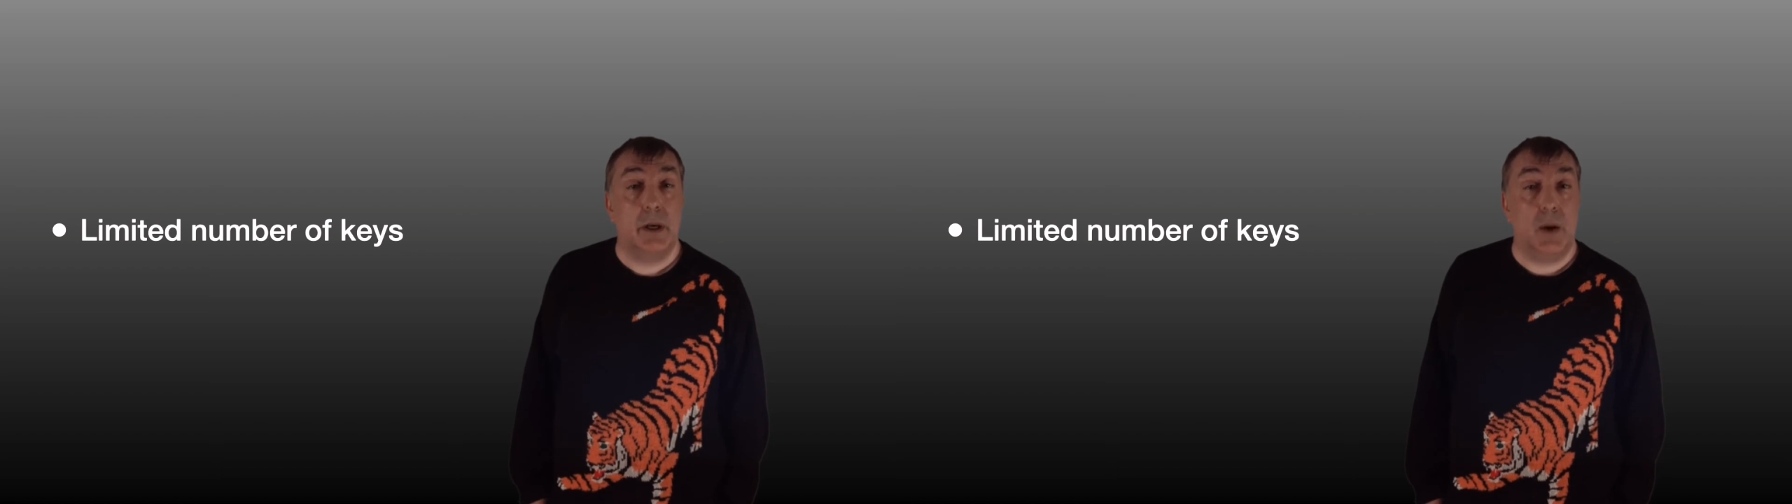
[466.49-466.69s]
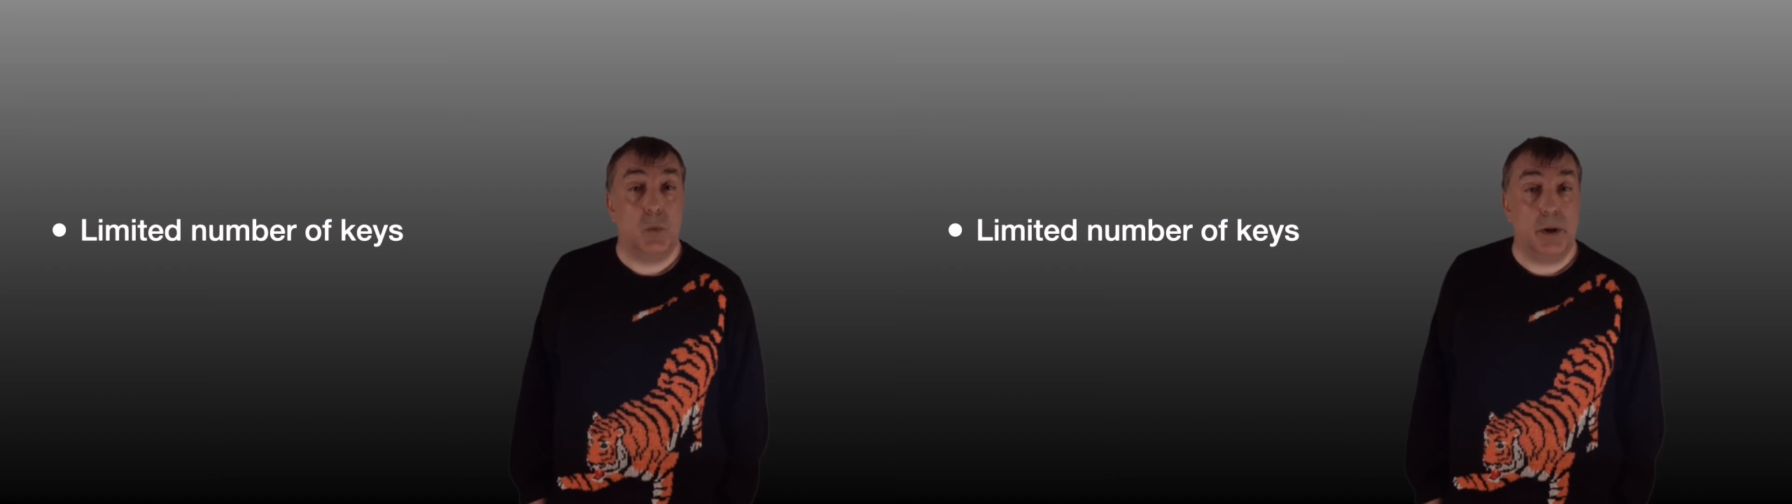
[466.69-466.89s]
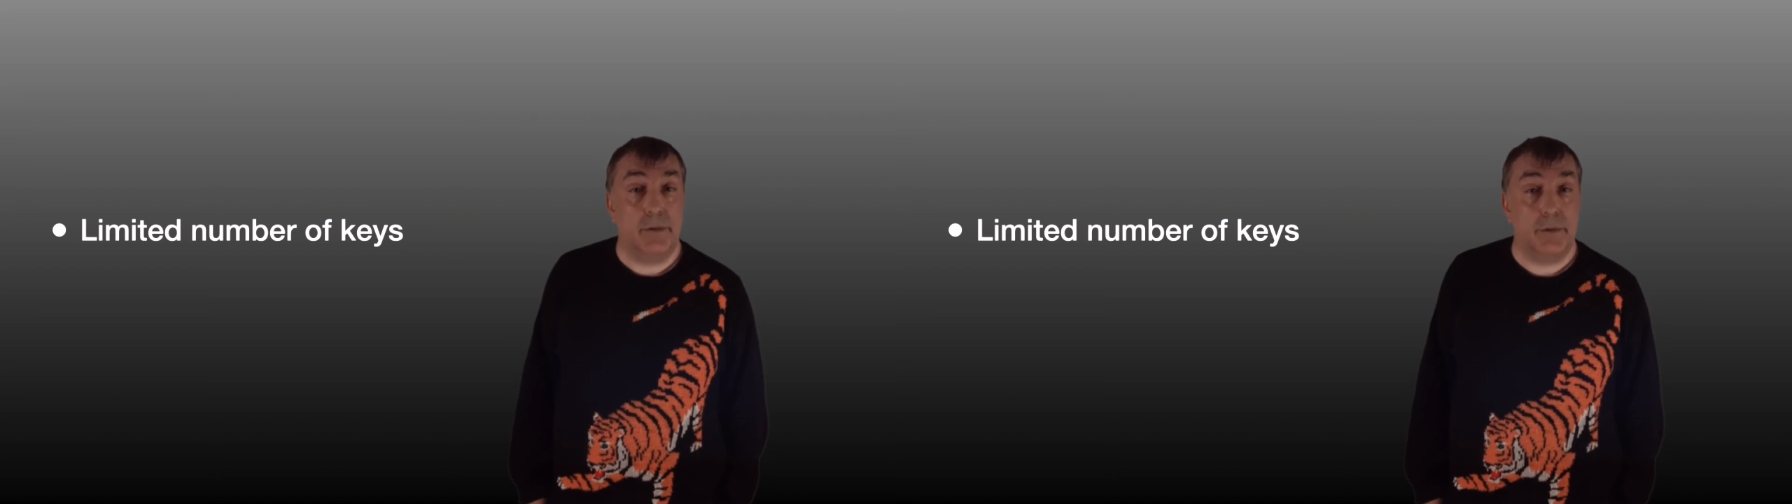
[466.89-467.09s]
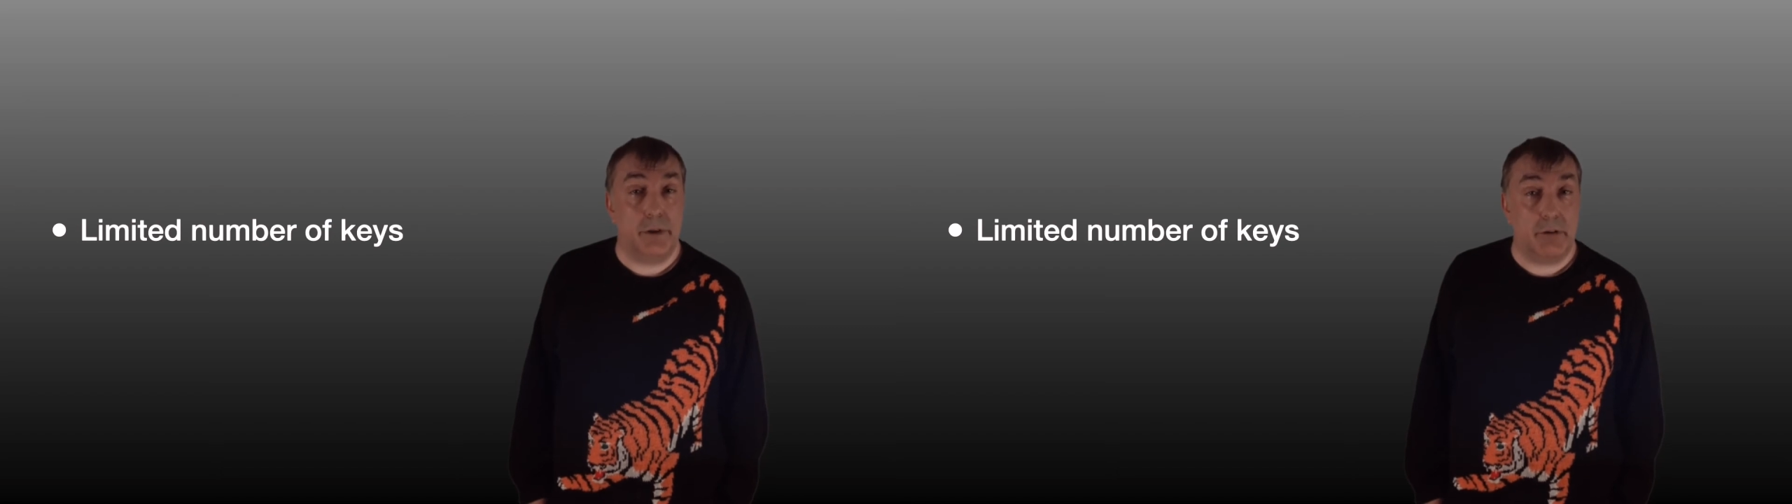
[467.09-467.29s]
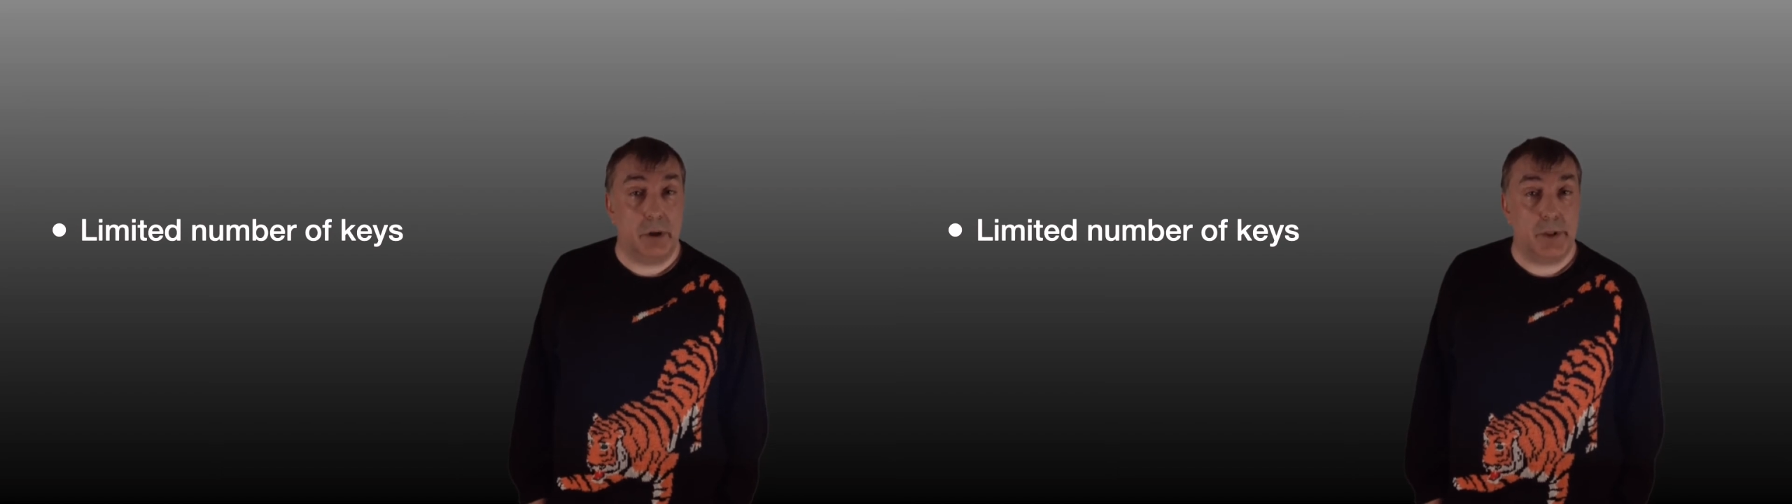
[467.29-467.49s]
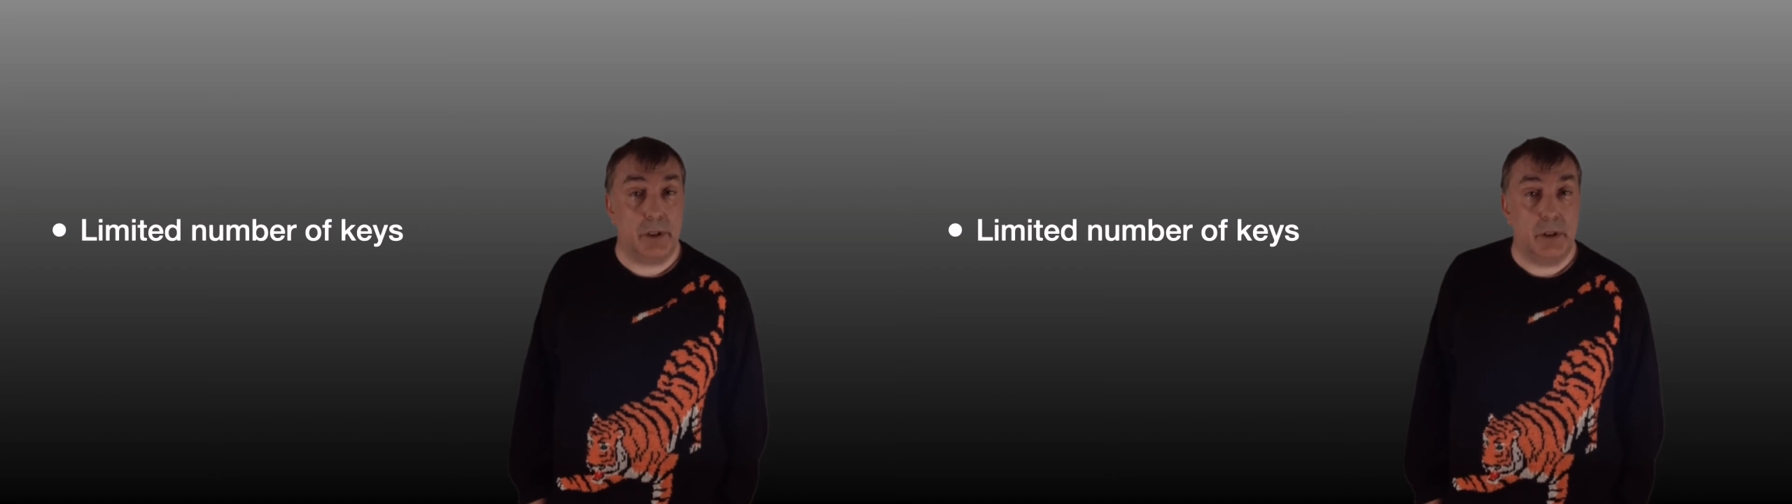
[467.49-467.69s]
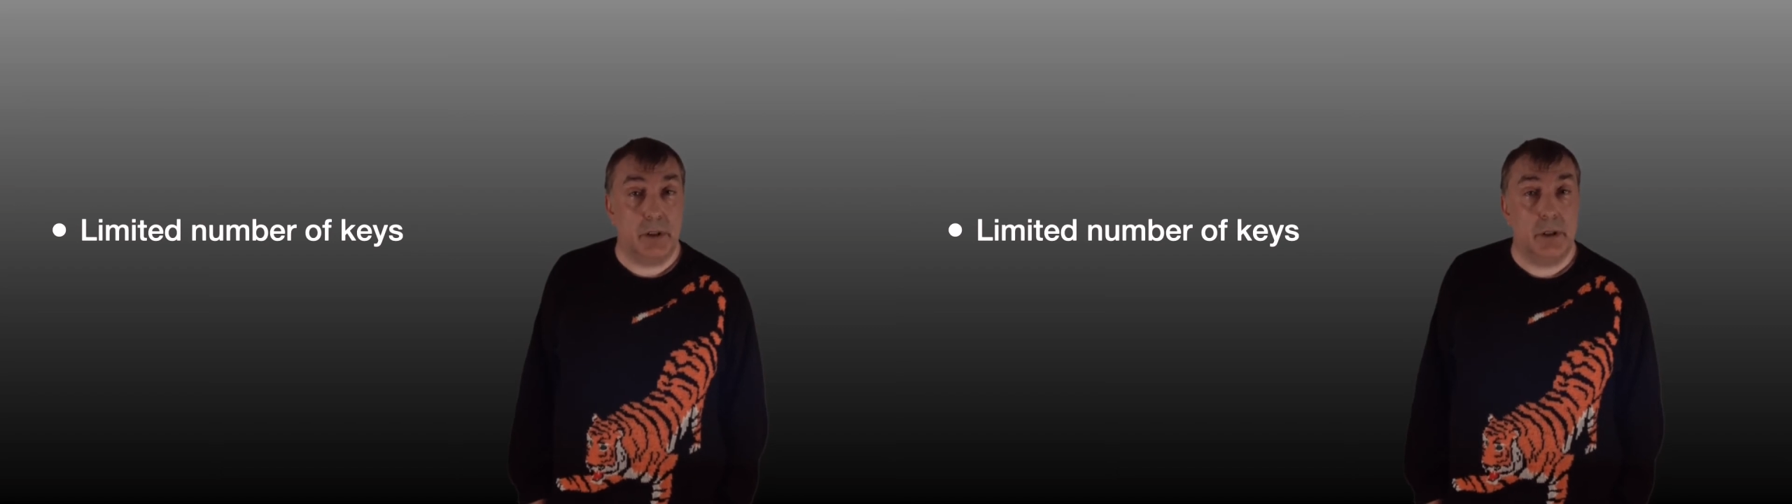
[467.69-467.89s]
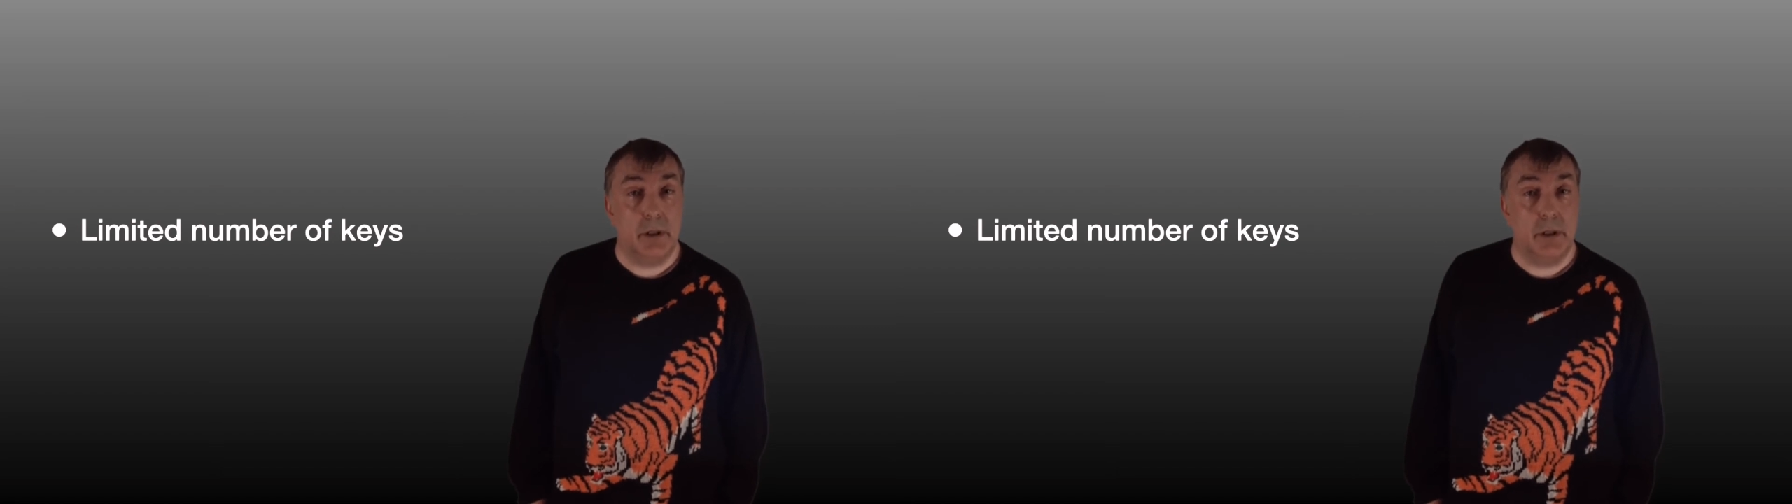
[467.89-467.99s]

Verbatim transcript: and one for encryption.